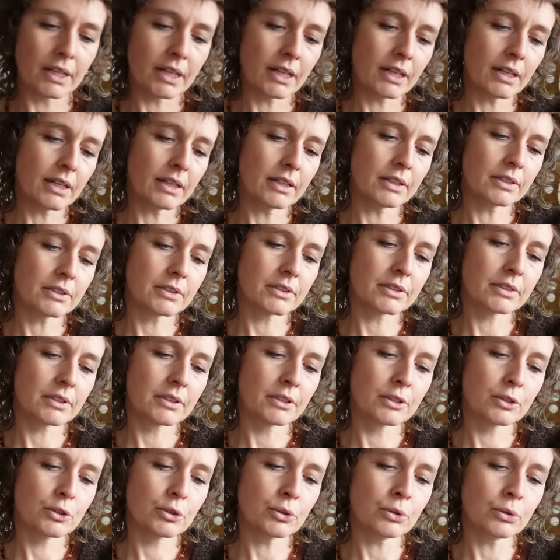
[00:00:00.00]
English?
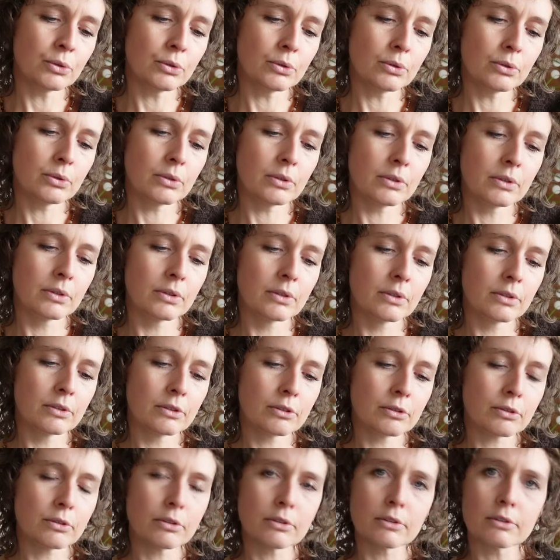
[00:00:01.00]
Tuul?
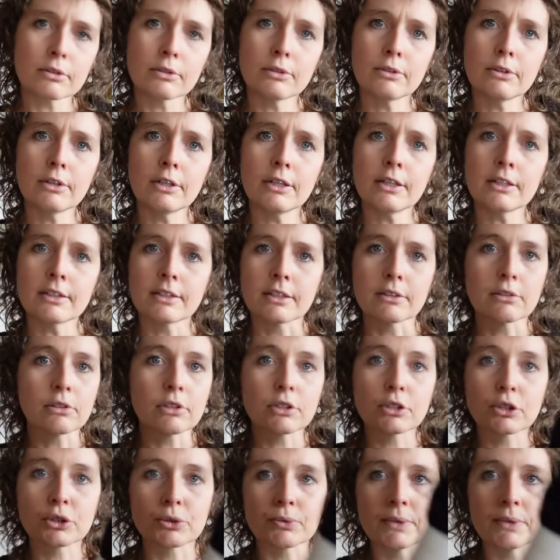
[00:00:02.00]
No, that's